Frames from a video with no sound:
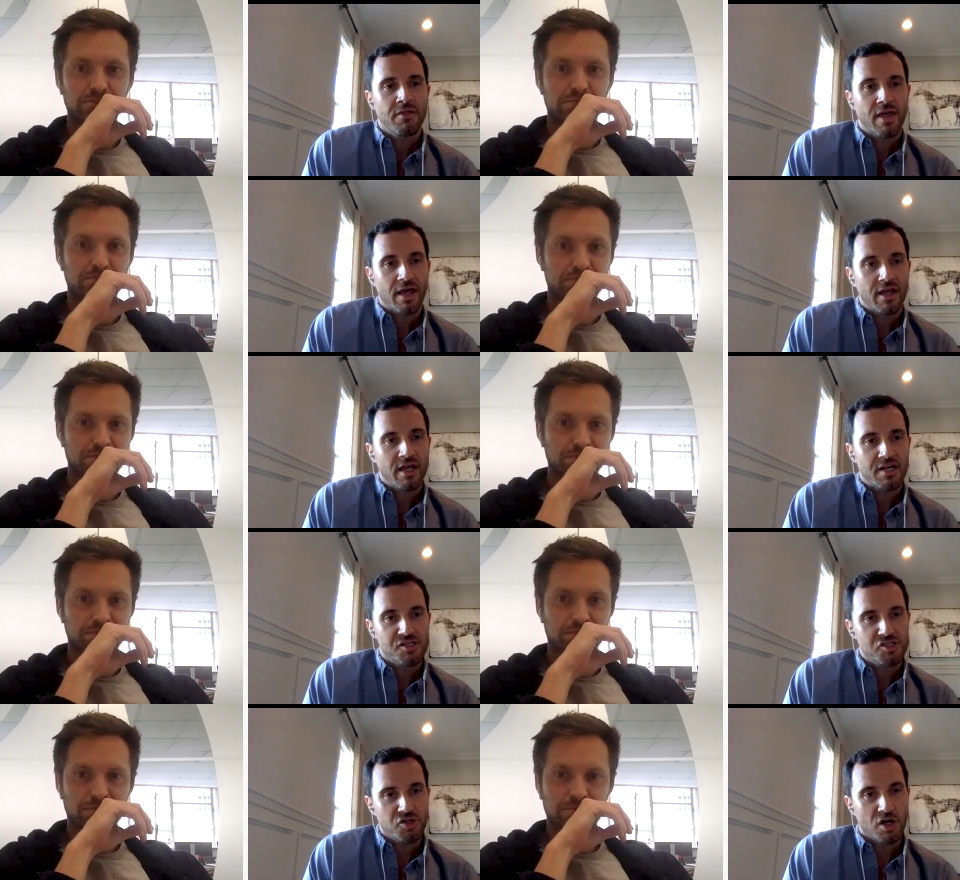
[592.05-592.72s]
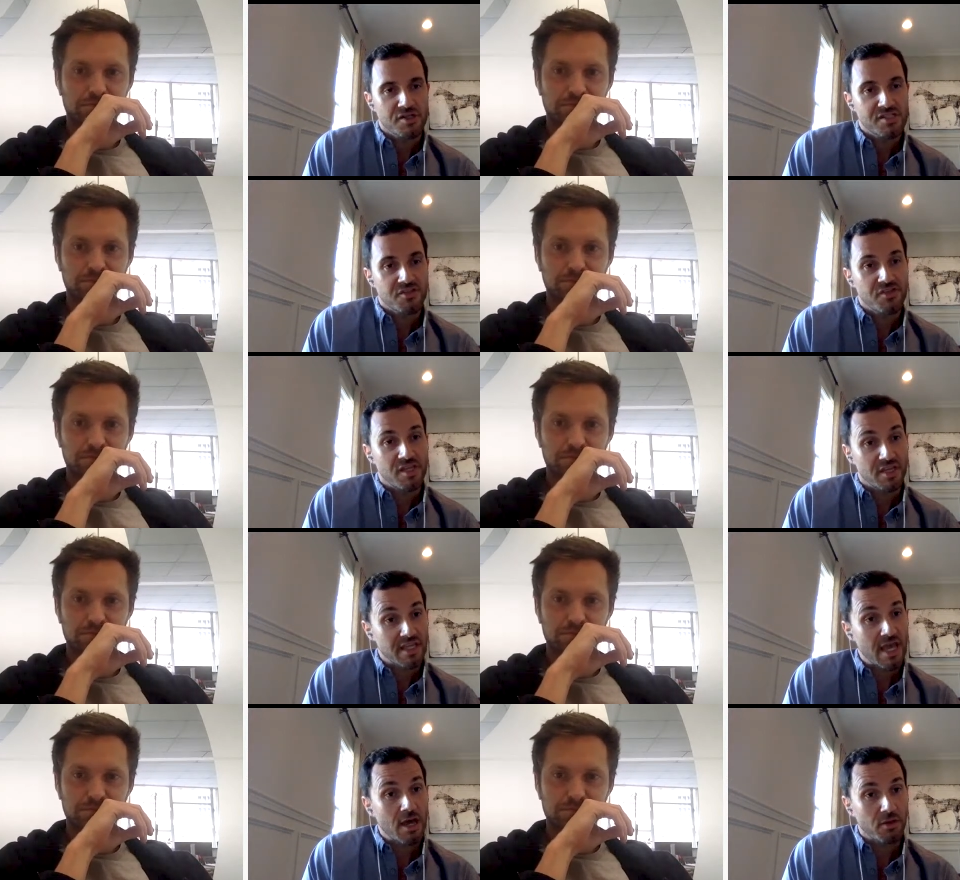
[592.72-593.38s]
Speaker 1: that kind of starts at
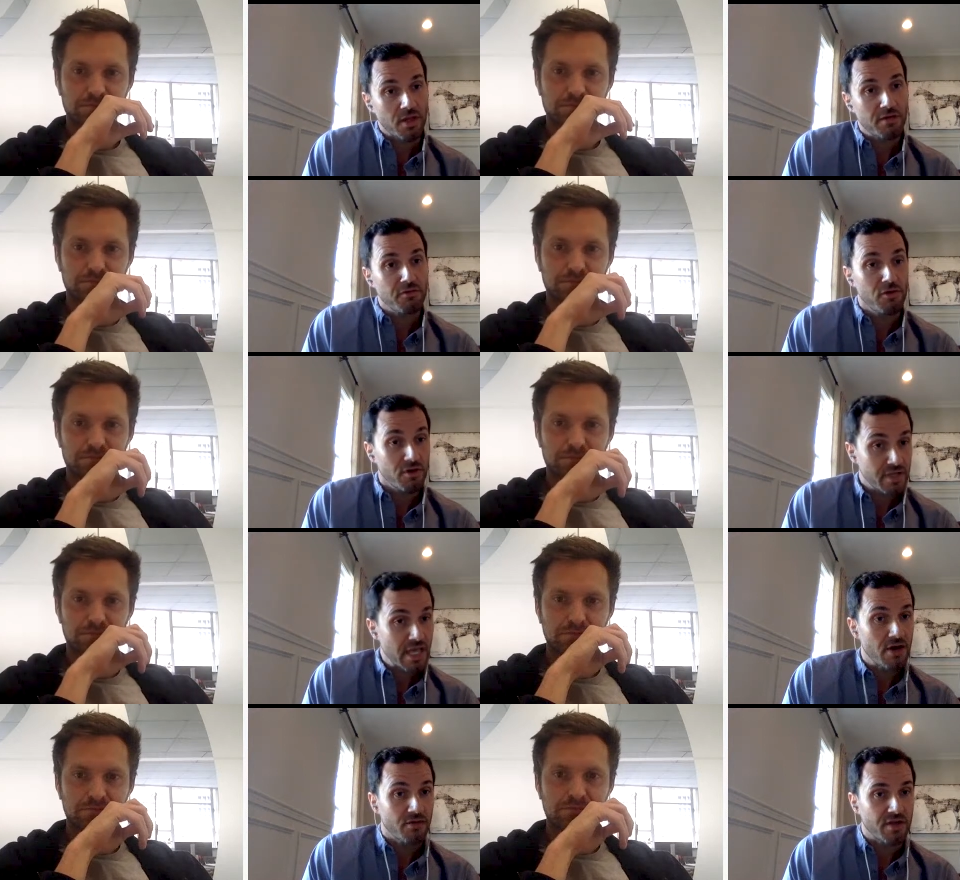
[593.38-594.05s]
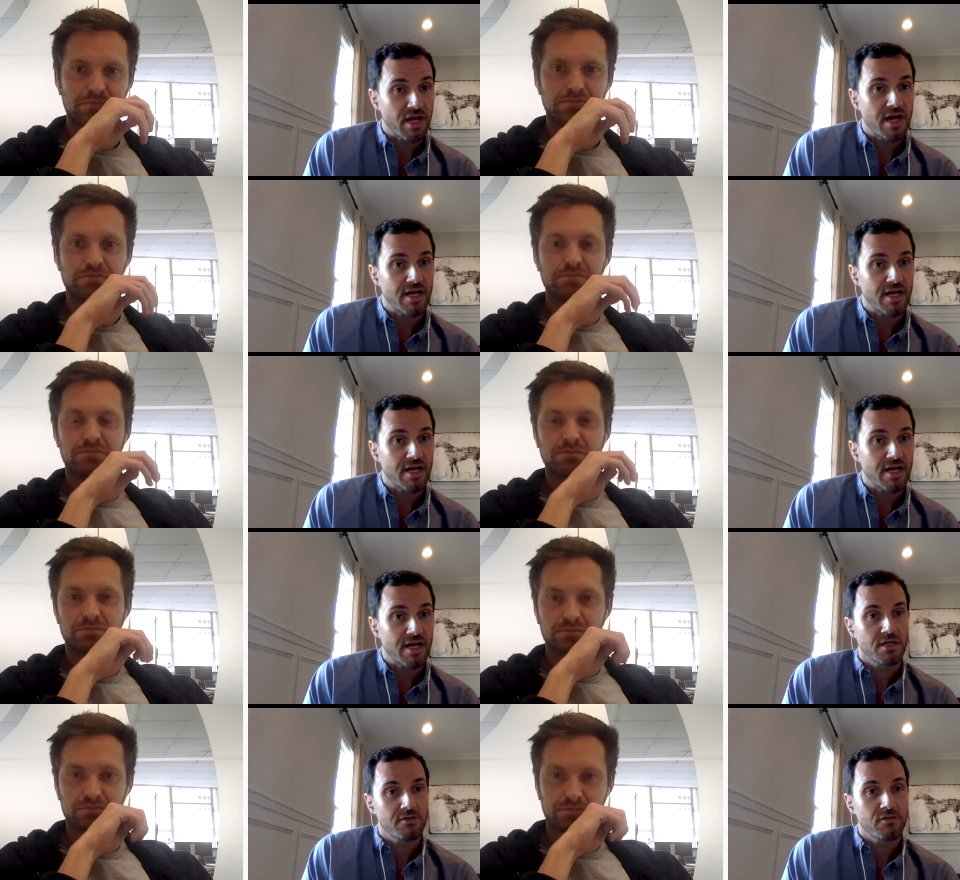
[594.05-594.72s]
the account level account and
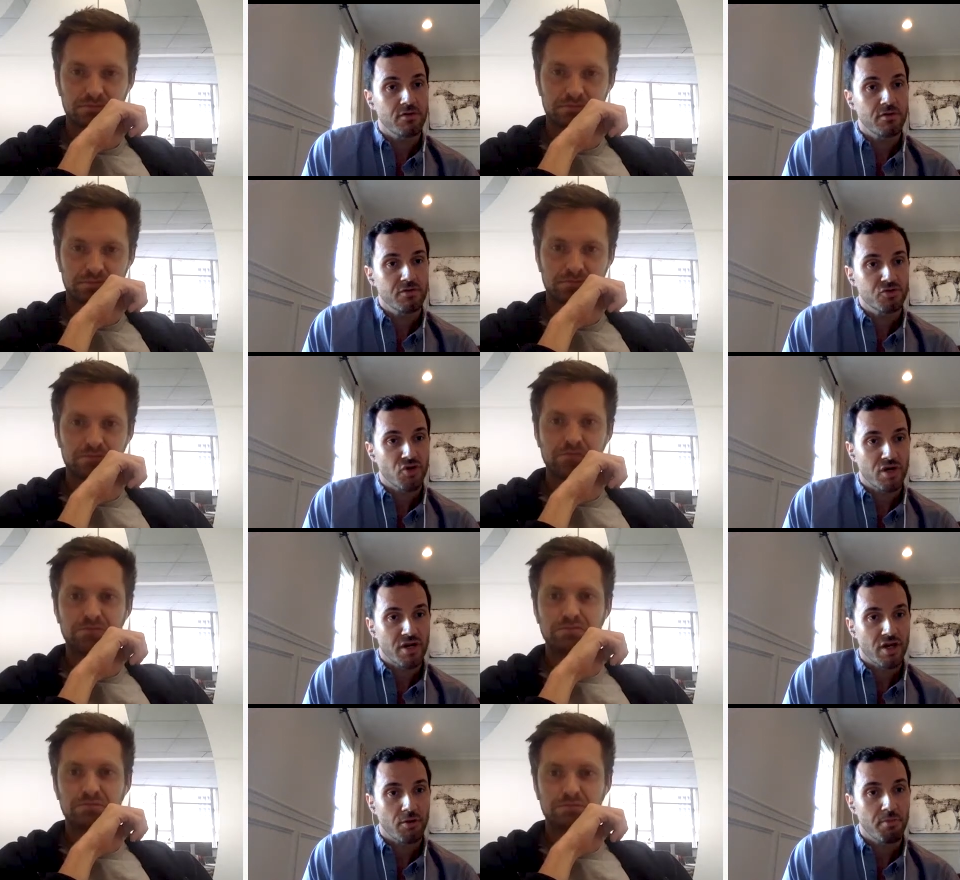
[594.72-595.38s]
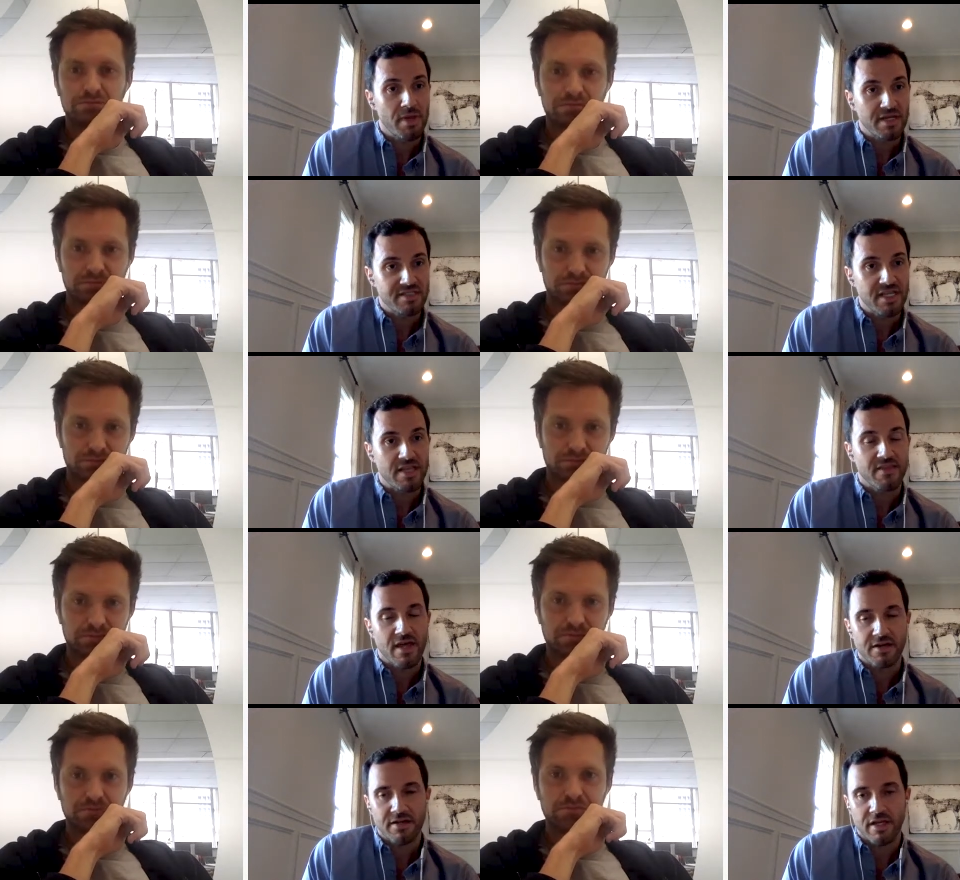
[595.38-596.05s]
contact level trying to help
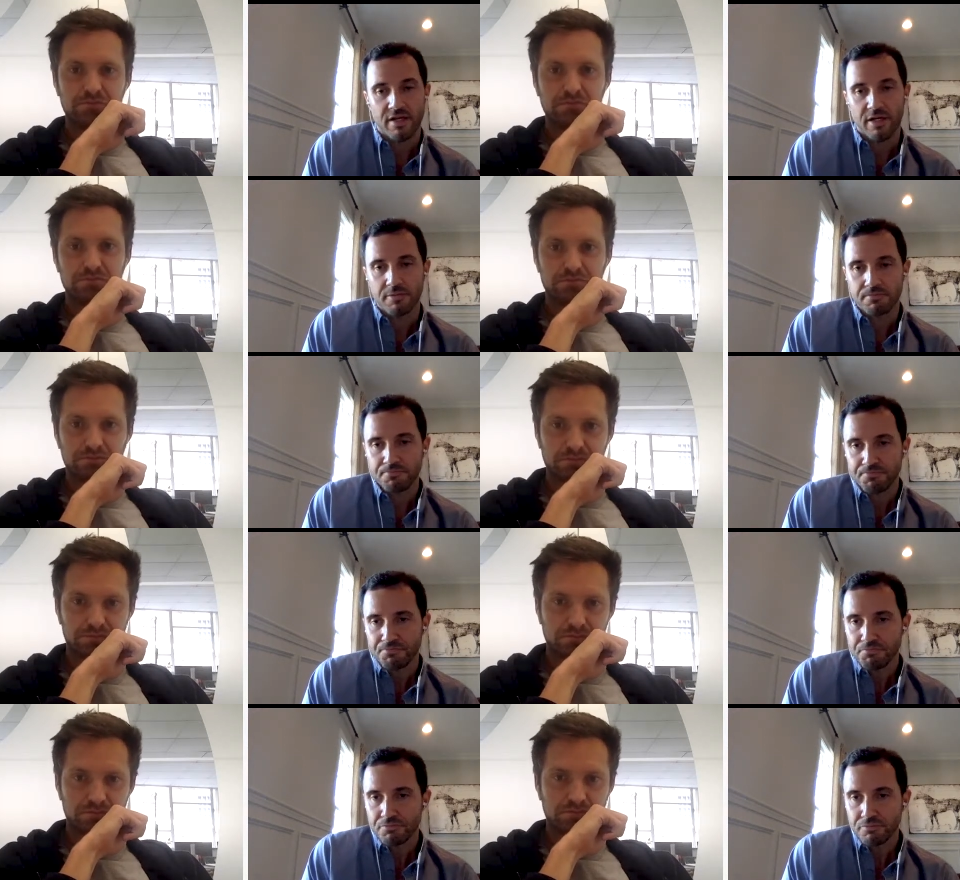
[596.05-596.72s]
maintain that data